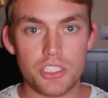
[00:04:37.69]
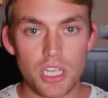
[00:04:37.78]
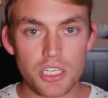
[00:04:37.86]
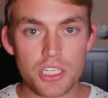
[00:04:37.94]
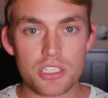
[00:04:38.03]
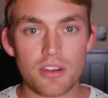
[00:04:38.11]
the
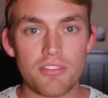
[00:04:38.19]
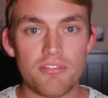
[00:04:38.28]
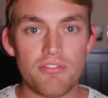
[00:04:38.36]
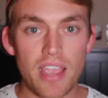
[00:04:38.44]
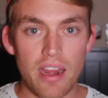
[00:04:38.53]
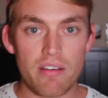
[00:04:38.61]
judges are
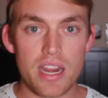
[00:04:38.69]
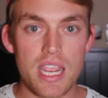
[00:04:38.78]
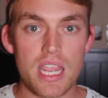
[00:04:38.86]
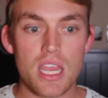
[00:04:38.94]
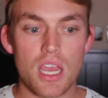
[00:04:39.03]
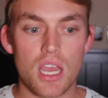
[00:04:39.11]

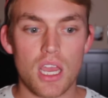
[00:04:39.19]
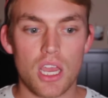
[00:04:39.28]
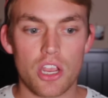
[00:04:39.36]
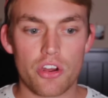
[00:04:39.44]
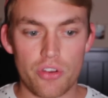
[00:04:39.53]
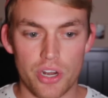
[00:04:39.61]
very
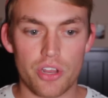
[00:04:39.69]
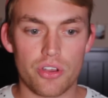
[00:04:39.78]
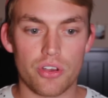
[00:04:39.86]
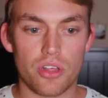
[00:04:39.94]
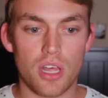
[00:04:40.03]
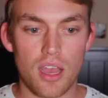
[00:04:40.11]

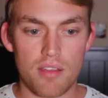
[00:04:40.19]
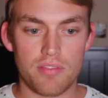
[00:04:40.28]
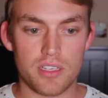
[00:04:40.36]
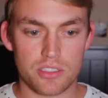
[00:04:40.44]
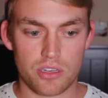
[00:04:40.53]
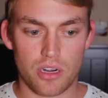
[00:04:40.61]
critical of
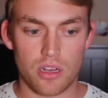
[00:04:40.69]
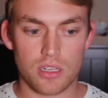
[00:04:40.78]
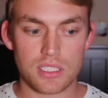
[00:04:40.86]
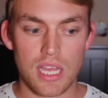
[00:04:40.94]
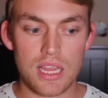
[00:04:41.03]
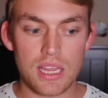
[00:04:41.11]
these
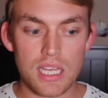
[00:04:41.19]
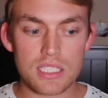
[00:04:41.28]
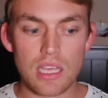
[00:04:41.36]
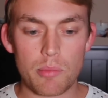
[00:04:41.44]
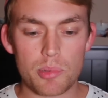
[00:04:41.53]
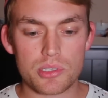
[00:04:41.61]
girls, and
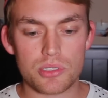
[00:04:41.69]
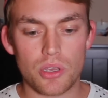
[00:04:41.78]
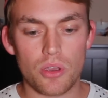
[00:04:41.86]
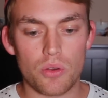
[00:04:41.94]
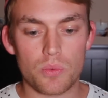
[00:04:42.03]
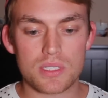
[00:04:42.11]
this
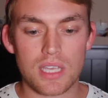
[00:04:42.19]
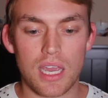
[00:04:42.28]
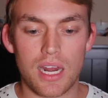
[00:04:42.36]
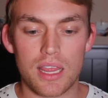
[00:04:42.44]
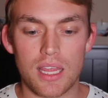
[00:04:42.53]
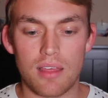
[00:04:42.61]
episode was
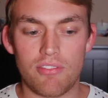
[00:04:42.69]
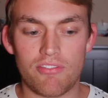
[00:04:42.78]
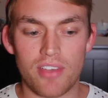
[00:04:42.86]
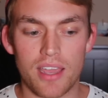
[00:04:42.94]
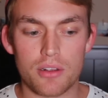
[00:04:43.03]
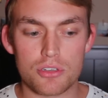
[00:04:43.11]
kind of the
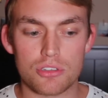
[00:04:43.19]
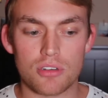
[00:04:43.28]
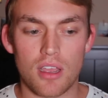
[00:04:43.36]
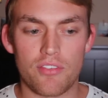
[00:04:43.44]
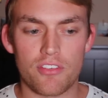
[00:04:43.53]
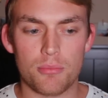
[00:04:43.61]
final
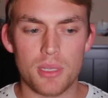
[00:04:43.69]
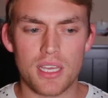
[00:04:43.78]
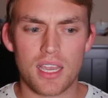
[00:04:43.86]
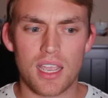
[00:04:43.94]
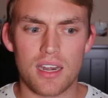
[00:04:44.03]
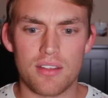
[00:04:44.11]
straw for me,
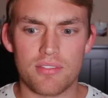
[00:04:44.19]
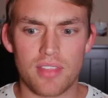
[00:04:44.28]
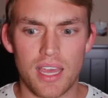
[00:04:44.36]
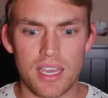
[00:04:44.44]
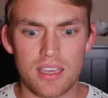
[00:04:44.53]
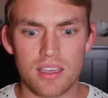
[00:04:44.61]
kind of
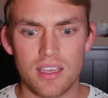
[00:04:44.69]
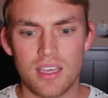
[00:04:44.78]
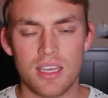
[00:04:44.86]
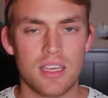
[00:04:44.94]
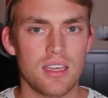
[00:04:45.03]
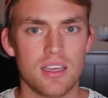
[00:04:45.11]
like
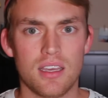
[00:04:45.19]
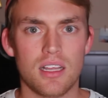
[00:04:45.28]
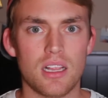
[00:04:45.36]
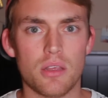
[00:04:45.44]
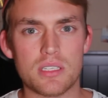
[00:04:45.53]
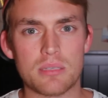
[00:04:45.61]

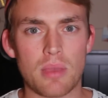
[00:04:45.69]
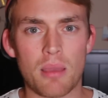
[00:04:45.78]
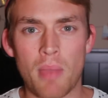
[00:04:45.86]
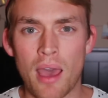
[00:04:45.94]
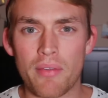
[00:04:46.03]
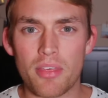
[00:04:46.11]
closing my
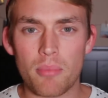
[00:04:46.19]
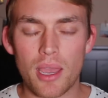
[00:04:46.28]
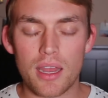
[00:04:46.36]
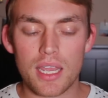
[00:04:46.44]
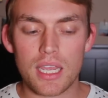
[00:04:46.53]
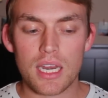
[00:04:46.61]
mouth
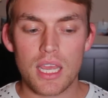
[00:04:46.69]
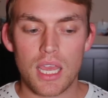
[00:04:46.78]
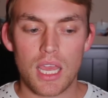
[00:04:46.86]
about it.